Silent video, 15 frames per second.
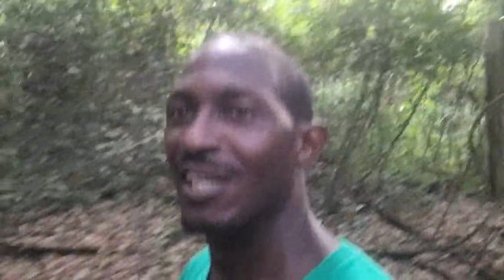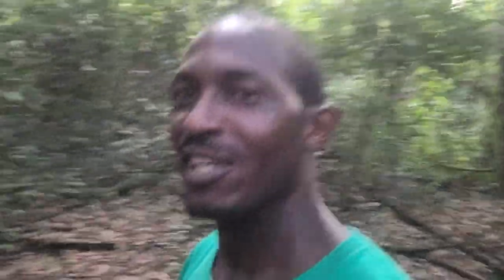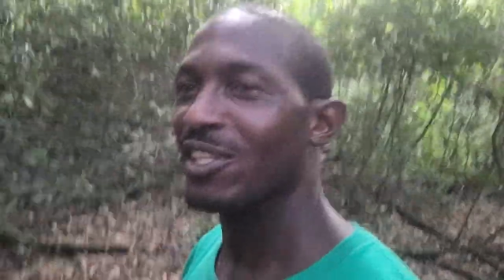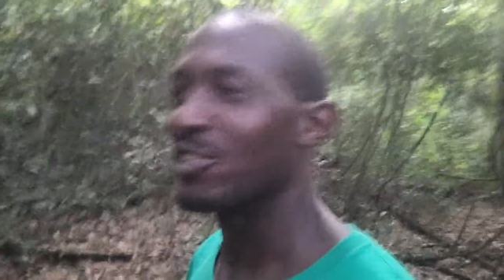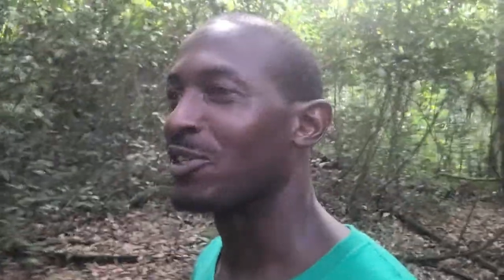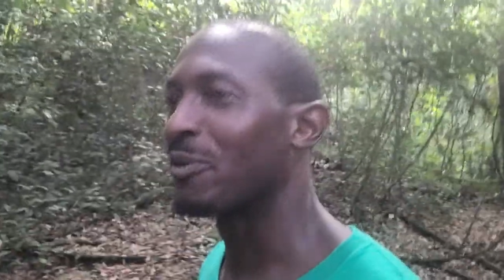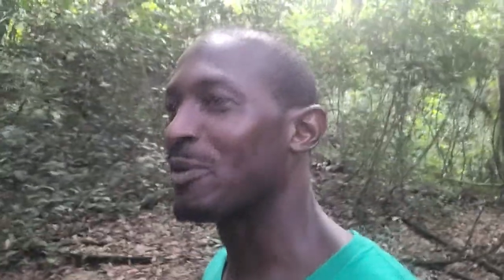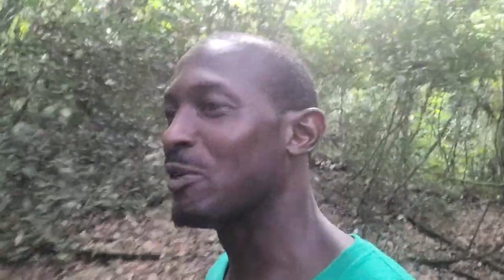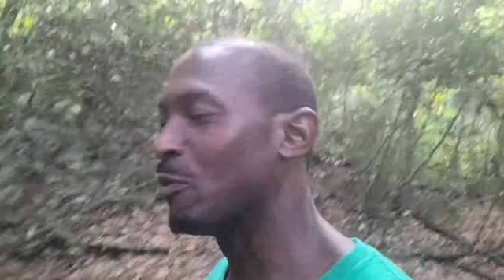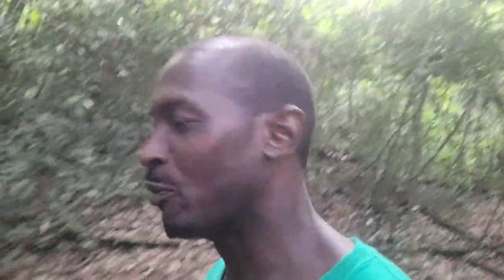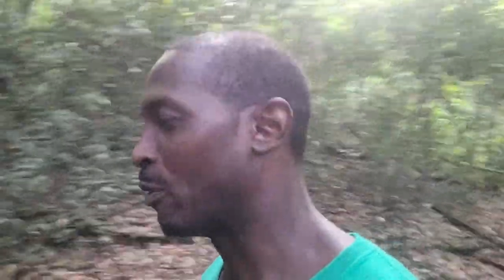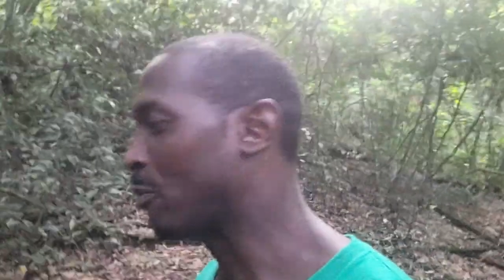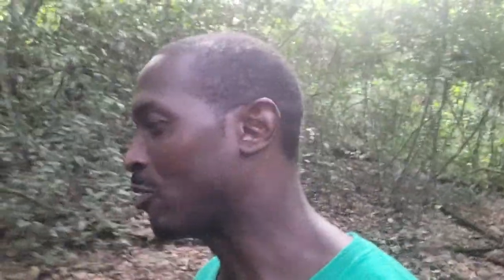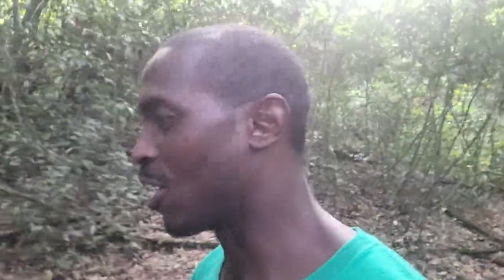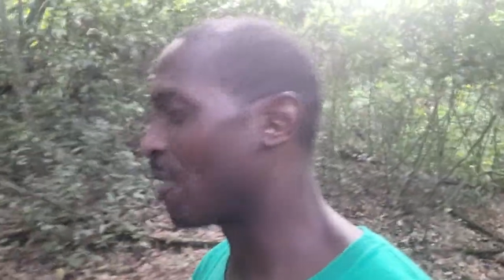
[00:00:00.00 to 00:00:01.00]
So when, you,
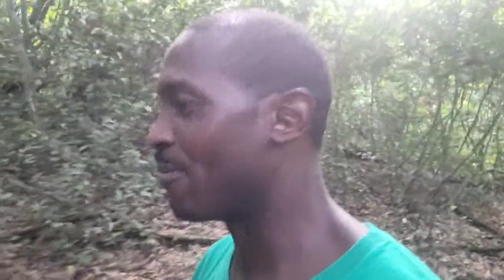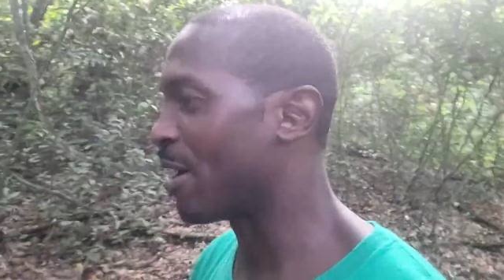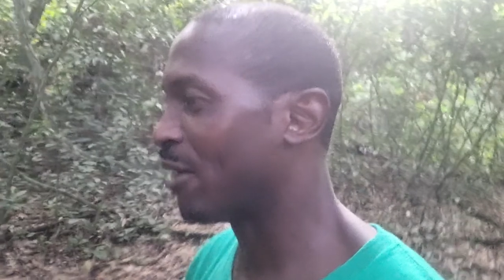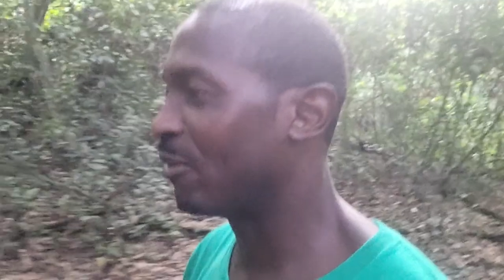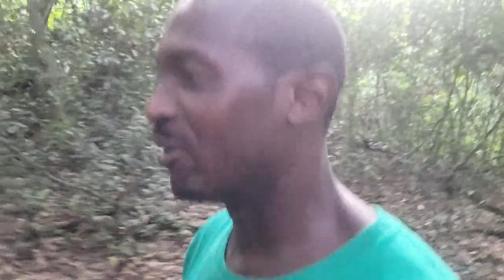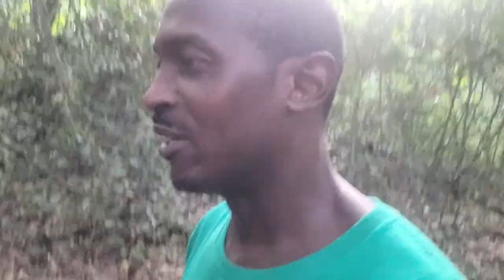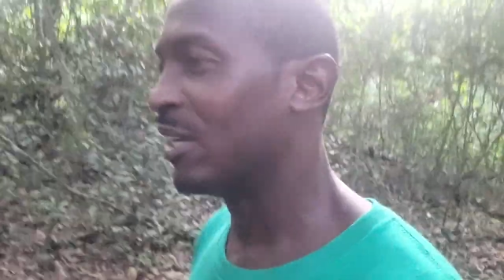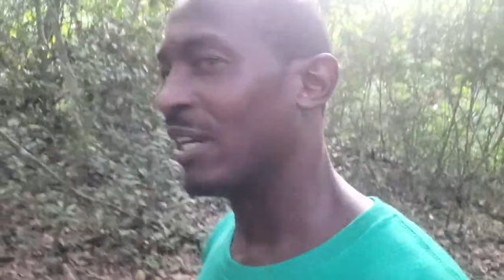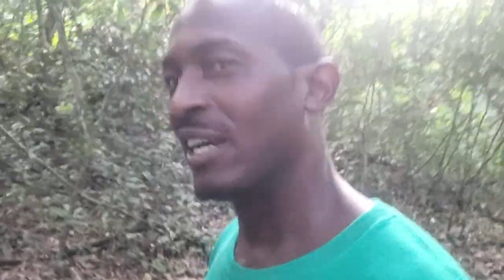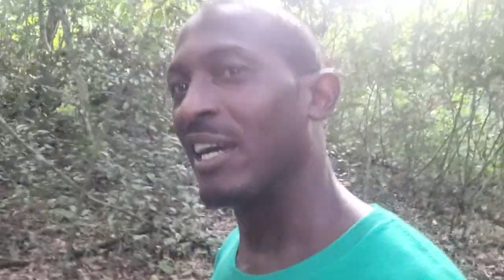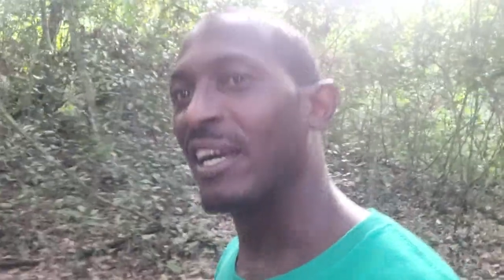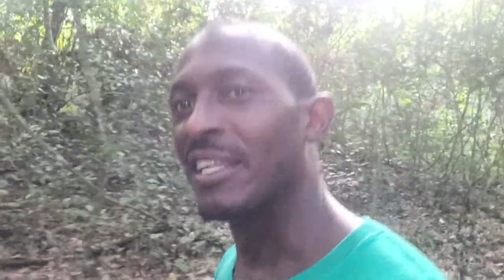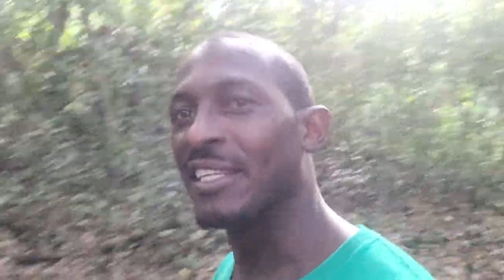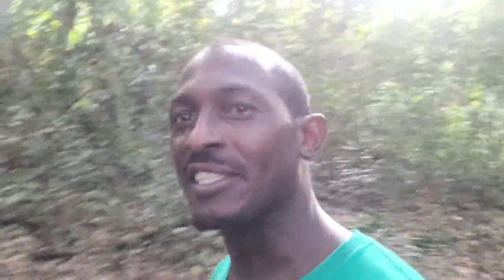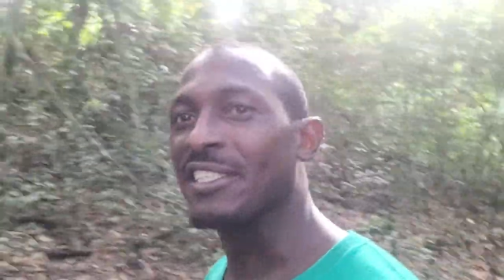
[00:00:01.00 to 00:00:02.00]
when we talk about
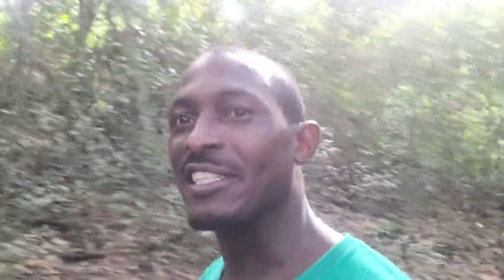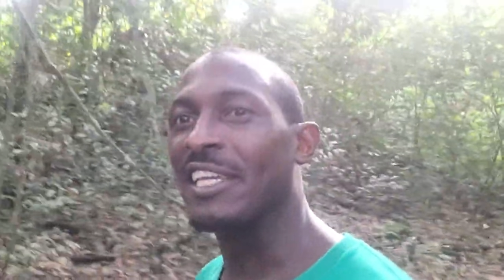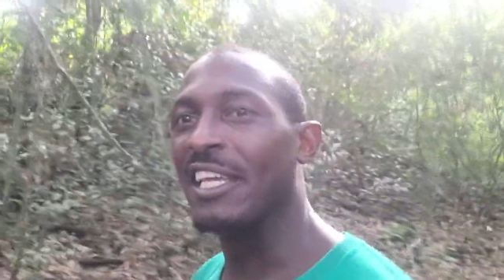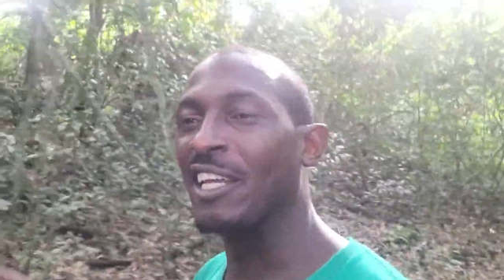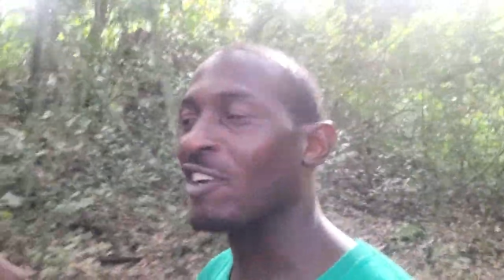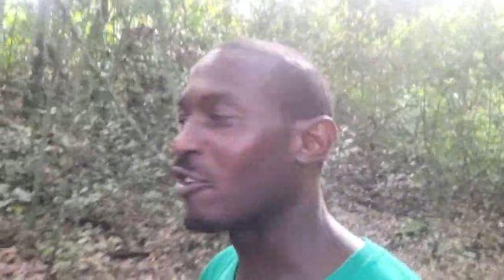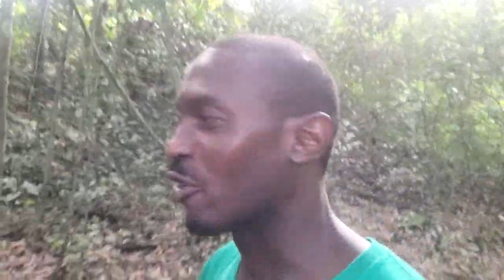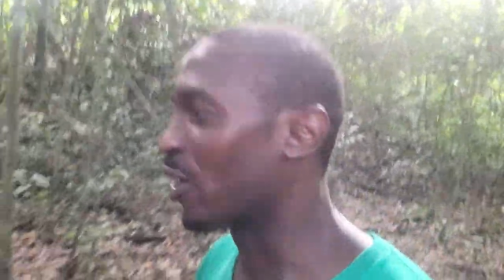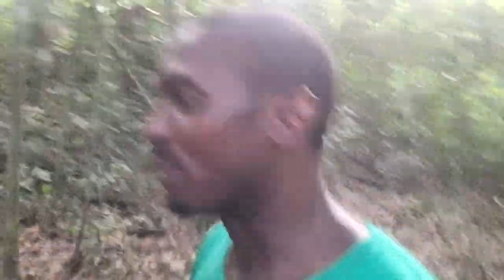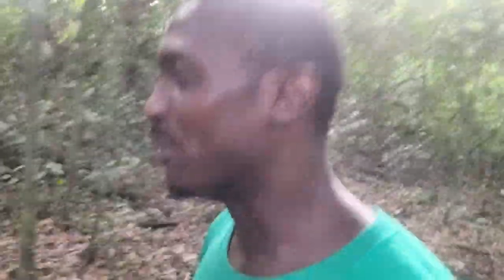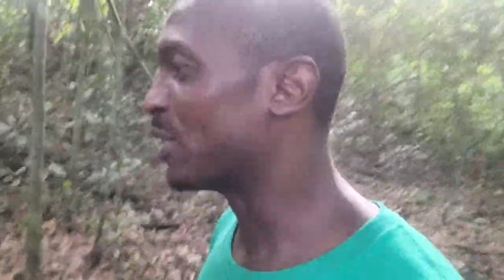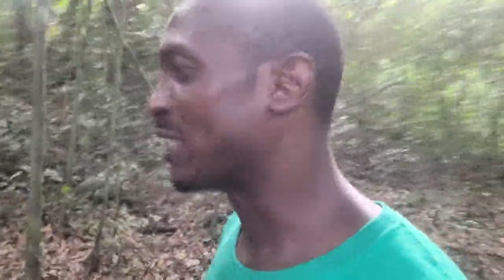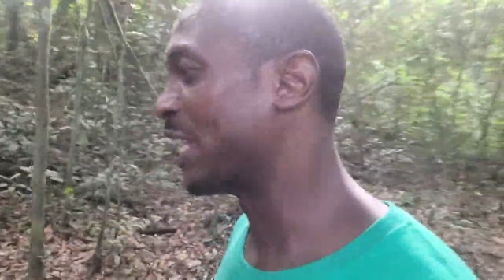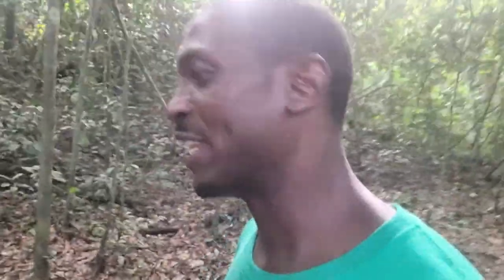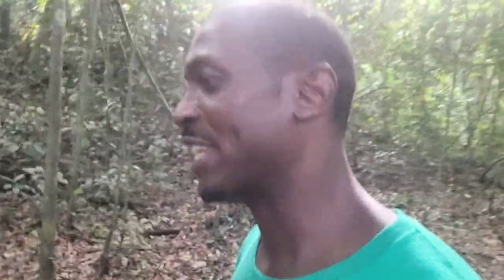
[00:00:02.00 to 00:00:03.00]
this
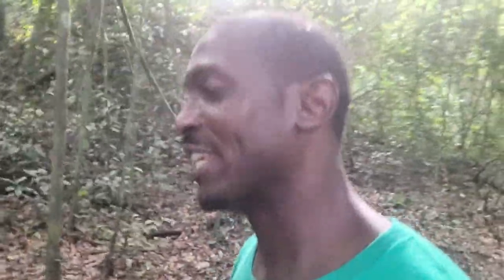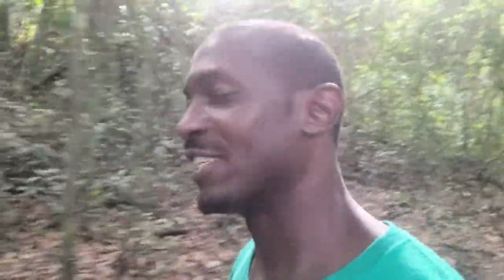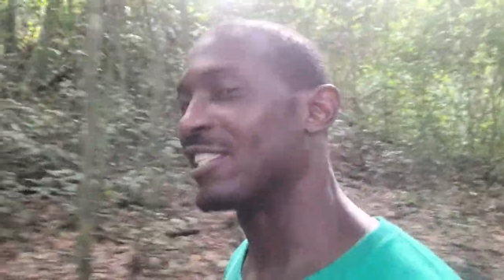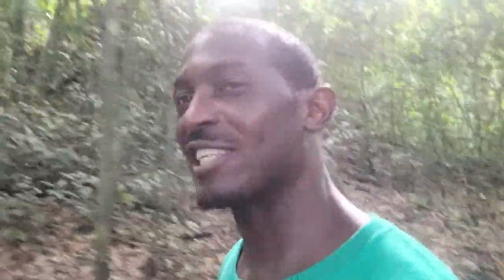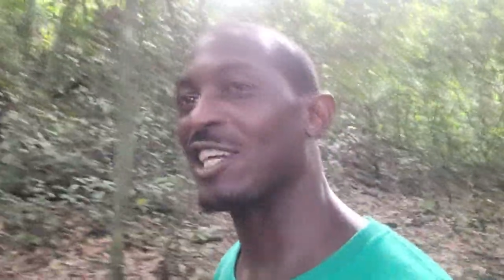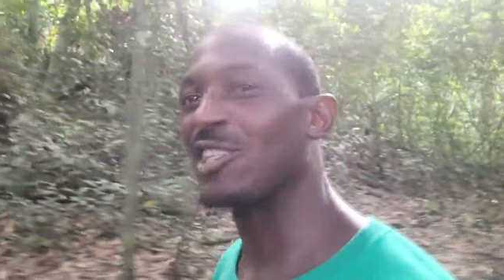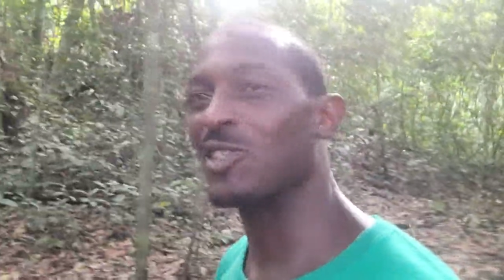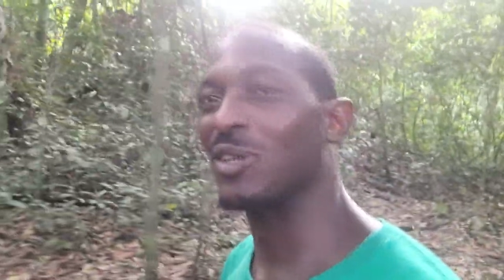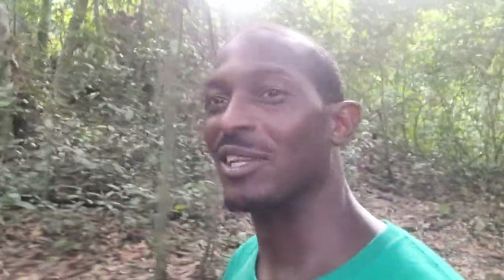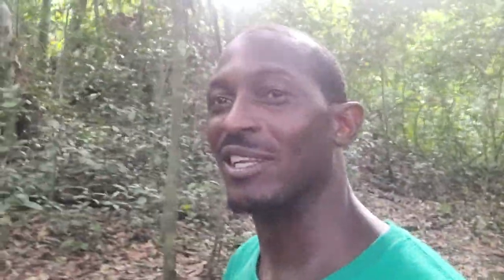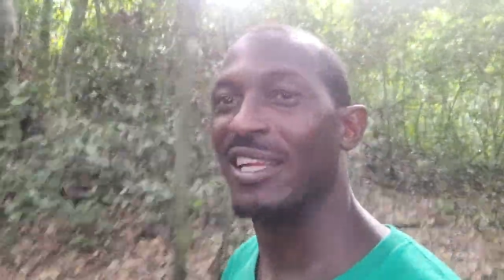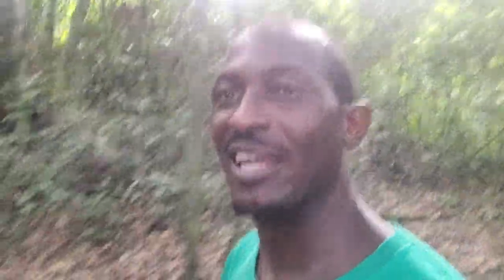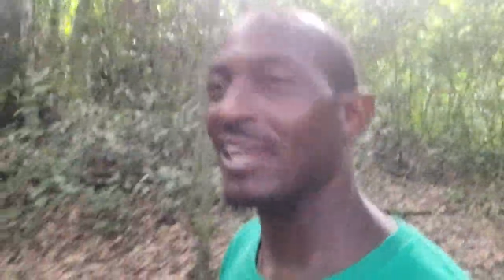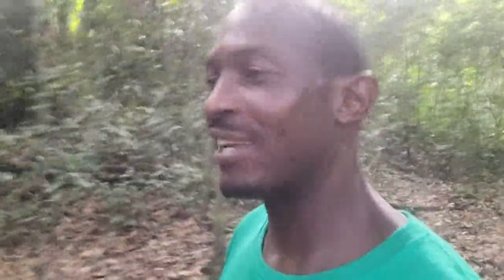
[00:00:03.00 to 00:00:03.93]
incredible ten-day schedule,